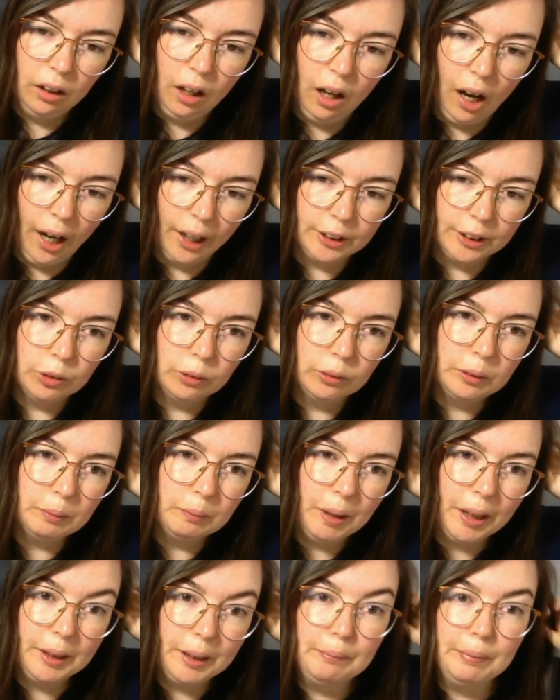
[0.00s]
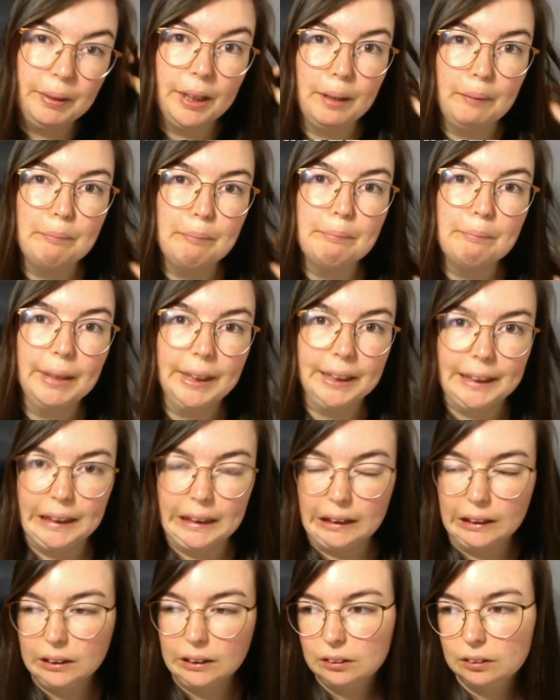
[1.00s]
I don't mind being
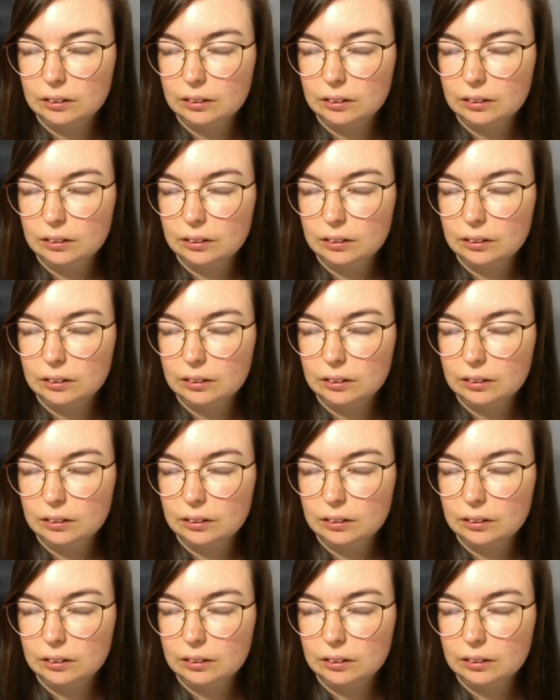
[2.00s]
muddy,